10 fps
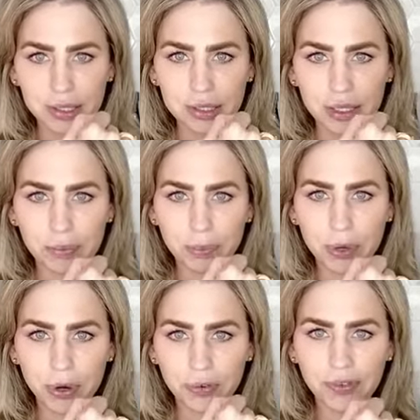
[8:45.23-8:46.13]
like
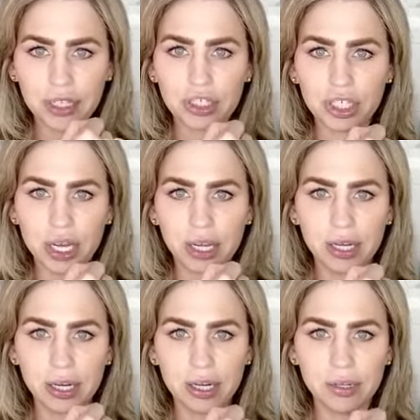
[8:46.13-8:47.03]
perfect shade
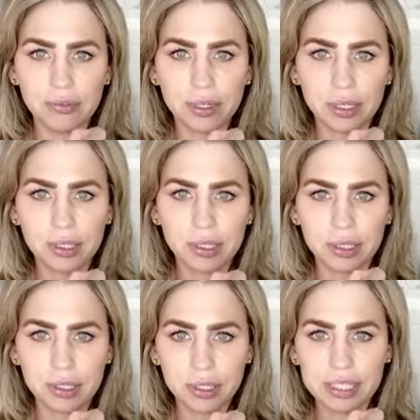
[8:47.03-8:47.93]
of
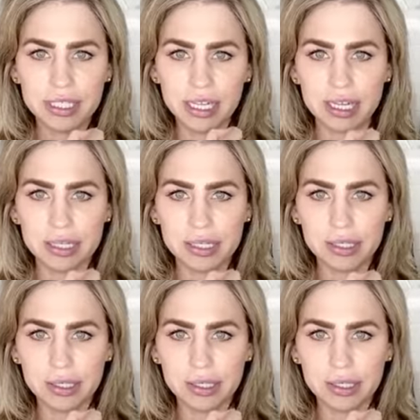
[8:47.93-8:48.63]
tint.